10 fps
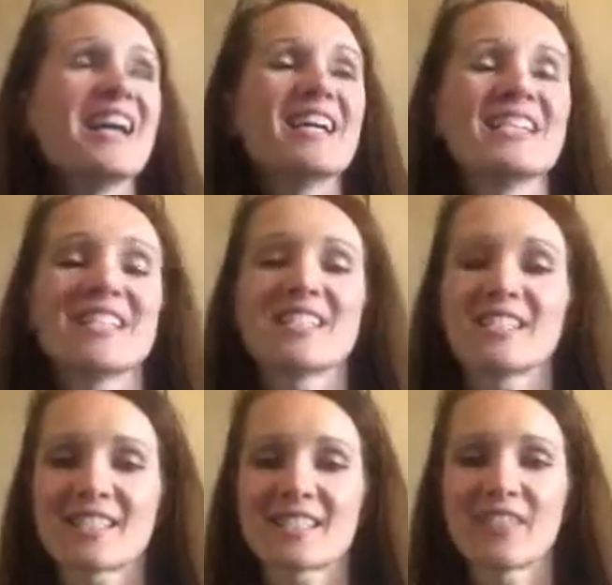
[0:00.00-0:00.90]
It
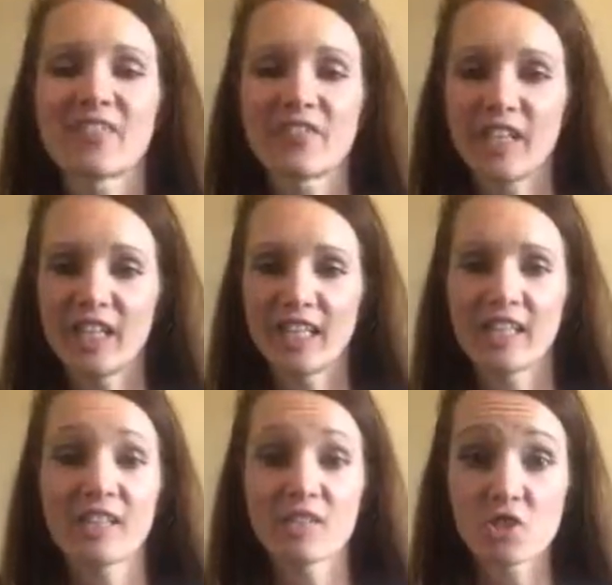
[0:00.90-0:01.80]
is funny,
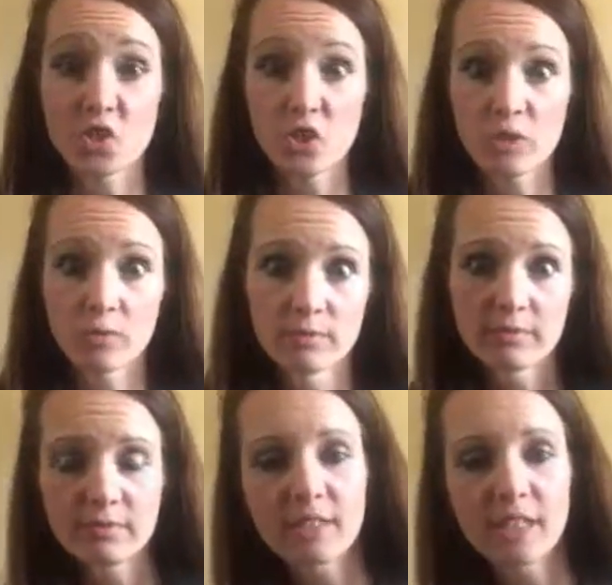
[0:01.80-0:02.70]
and it is true
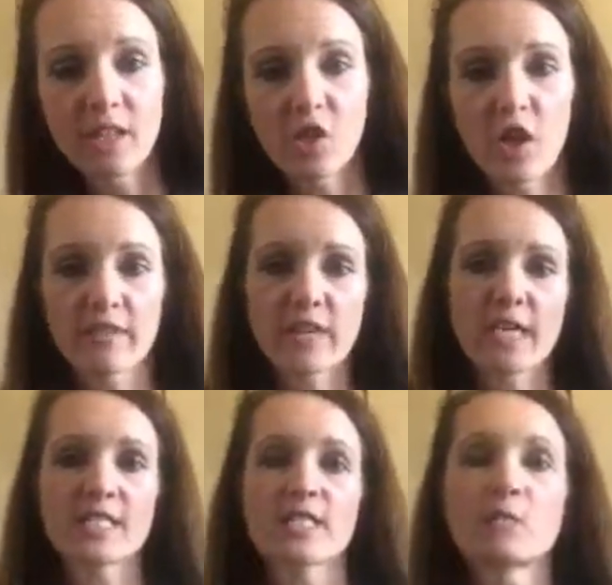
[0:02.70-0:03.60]
in a lot of
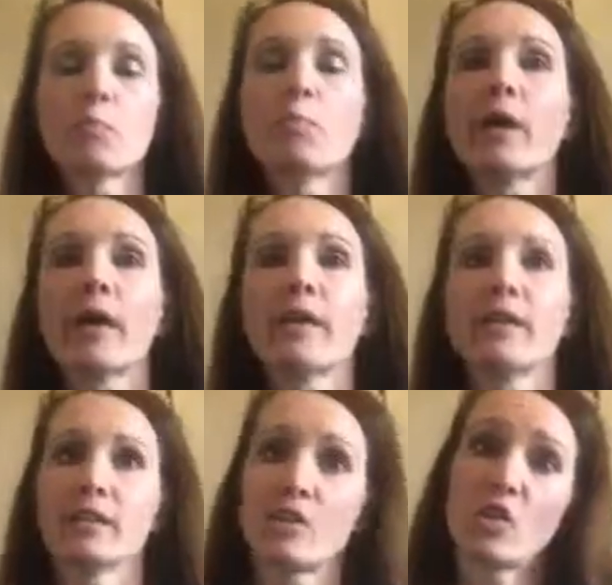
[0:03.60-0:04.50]
cases, and
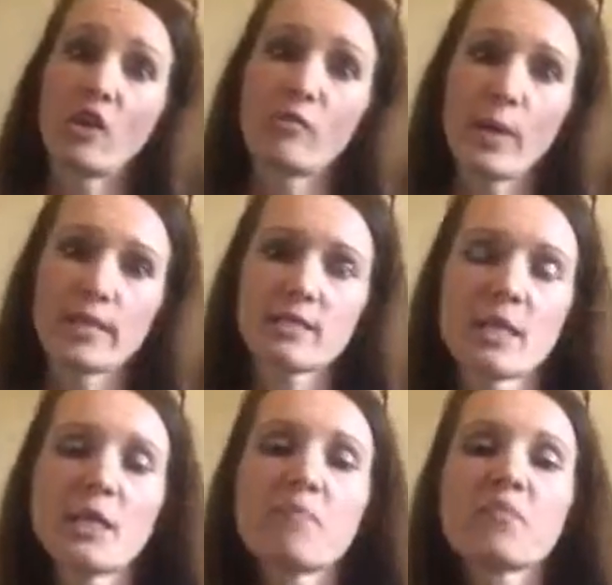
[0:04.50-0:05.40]
in a lot of ways.
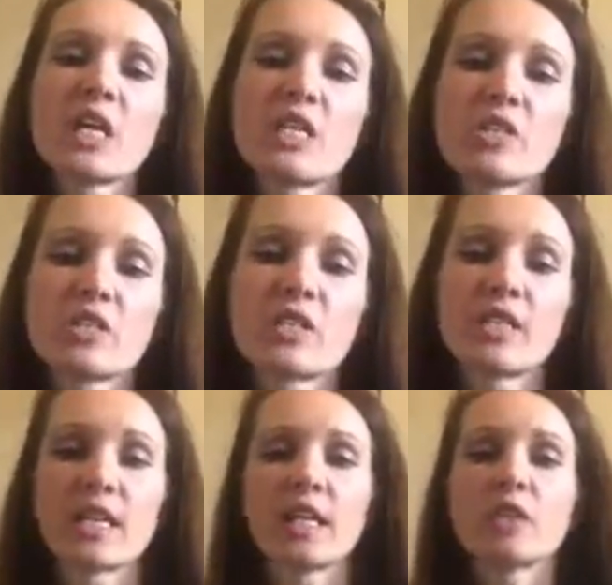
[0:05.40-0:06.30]
Here's the
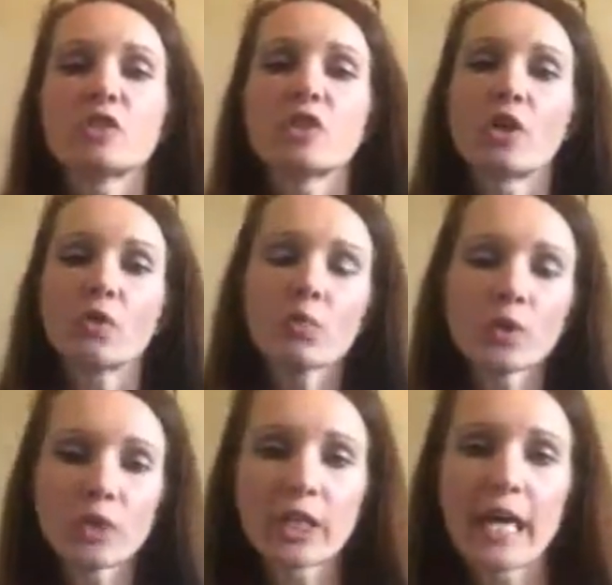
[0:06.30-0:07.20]
thing. Don't
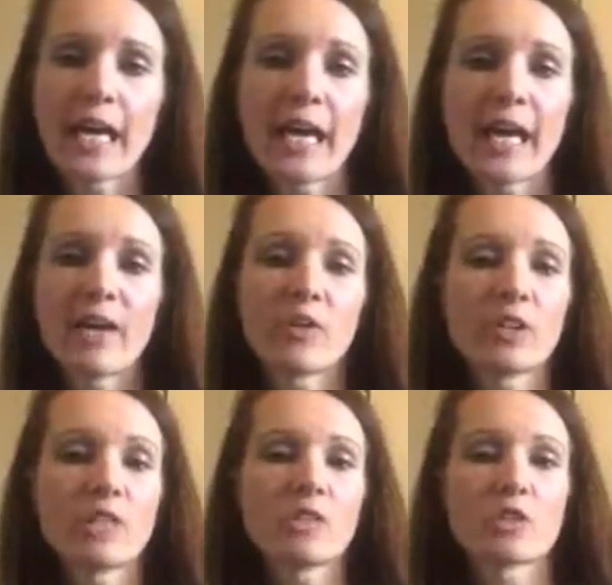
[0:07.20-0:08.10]
look at
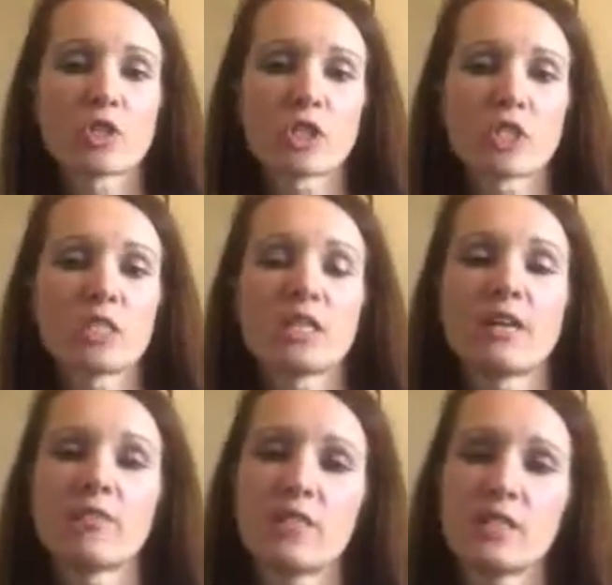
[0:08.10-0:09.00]
healthy nutrition
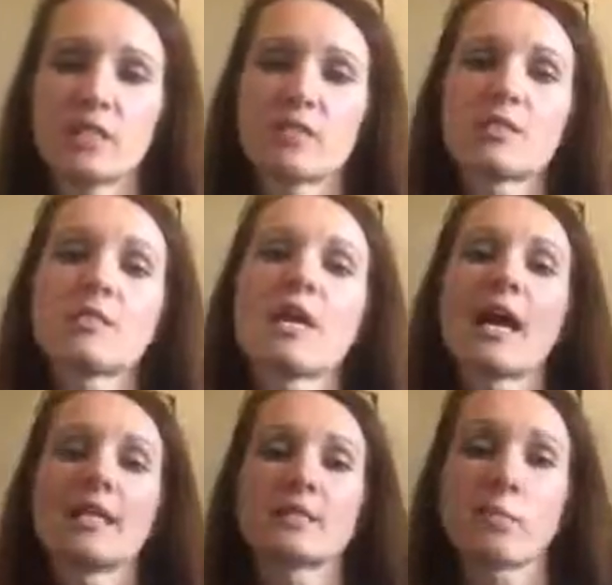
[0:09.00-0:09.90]
and fitness
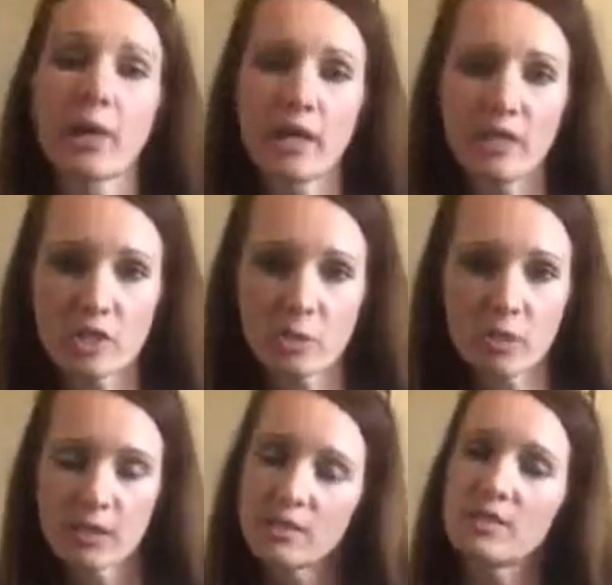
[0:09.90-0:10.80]
as a
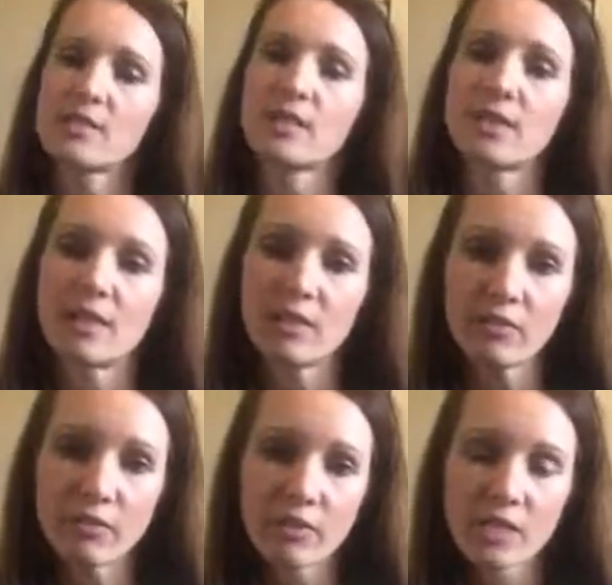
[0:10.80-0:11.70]
punishment. It's a
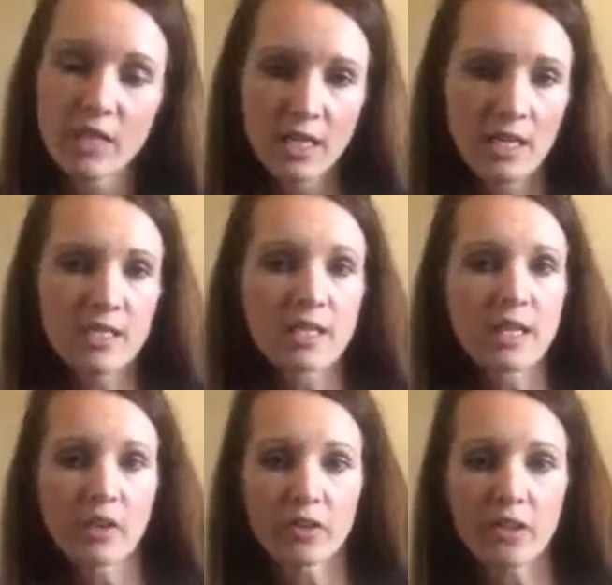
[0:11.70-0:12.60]
gift. It's a
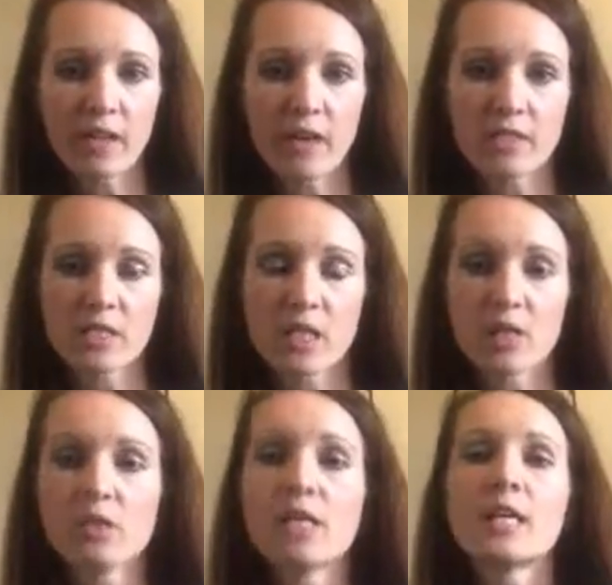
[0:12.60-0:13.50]
healthy
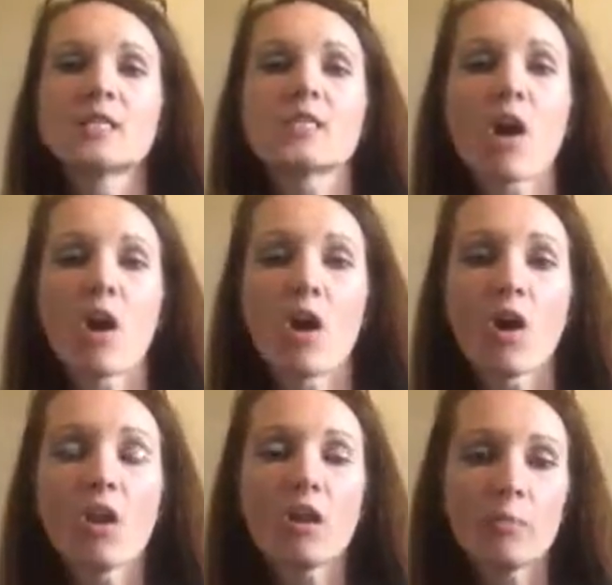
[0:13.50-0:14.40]
lifestyle. It's
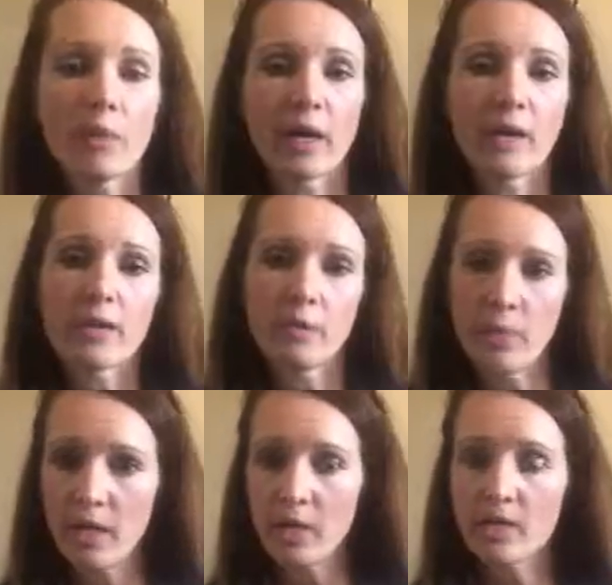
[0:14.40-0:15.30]
all about the
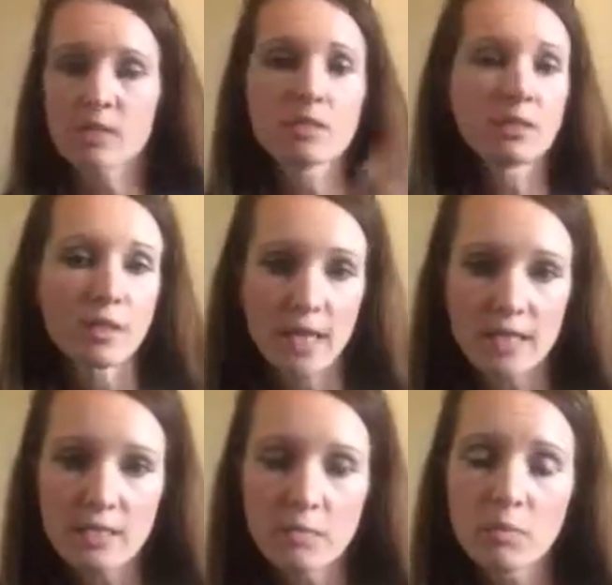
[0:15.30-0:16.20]
balance.
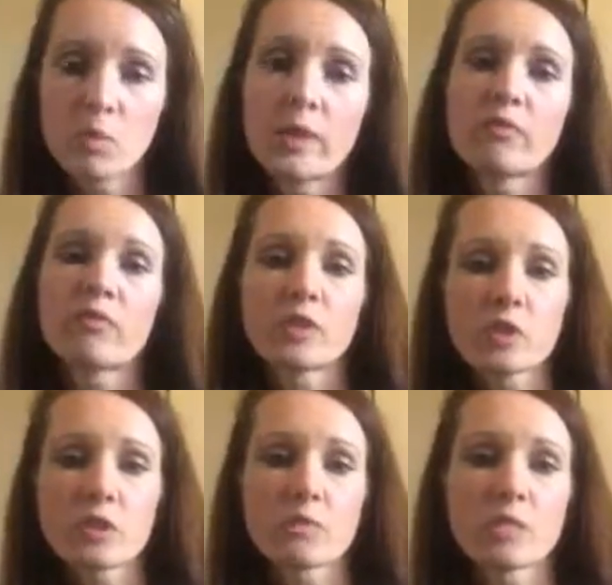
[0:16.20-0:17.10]
Case in point,
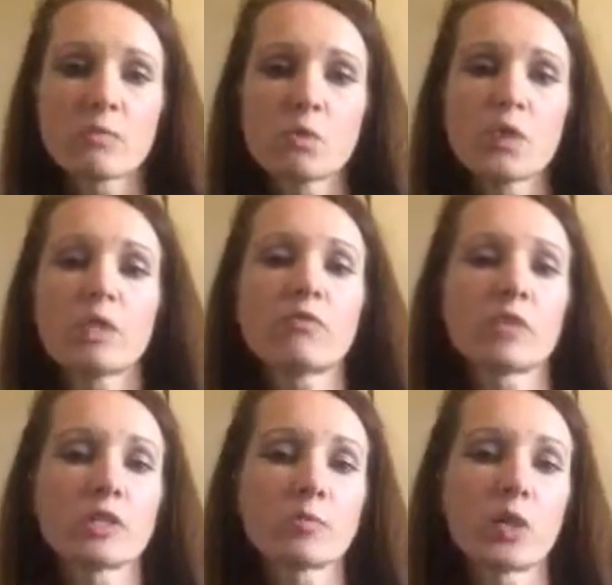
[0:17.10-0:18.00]
field trip this morning,
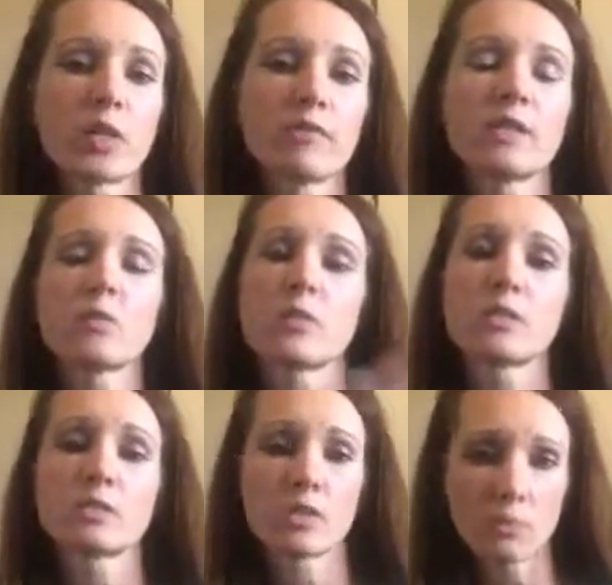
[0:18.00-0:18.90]
first part of it
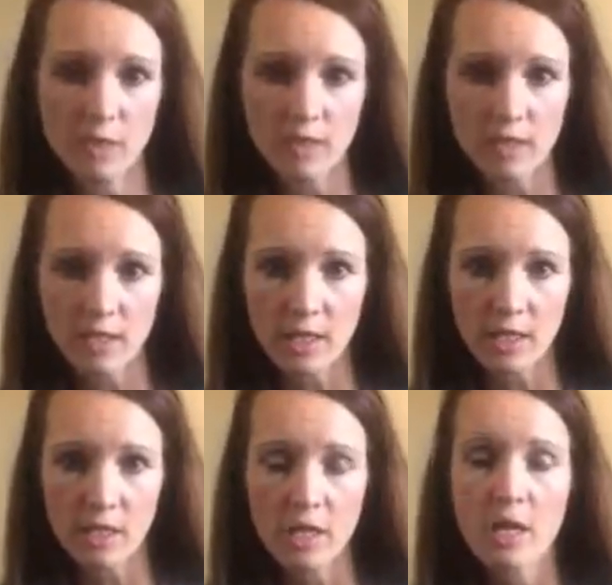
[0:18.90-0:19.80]
was to the movie
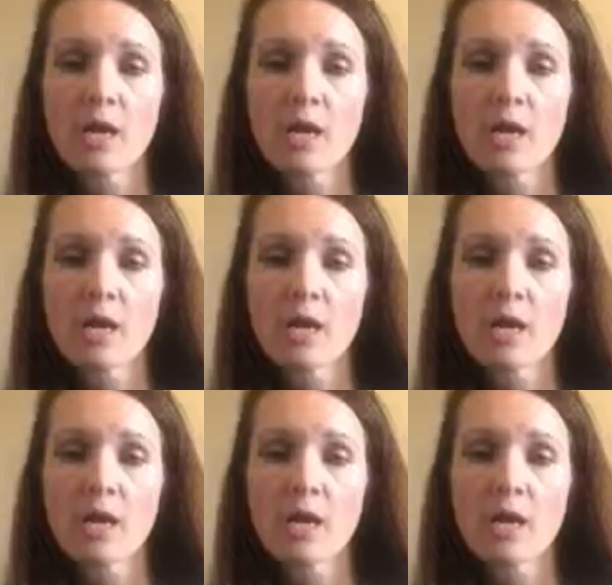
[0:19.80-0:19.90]
theater.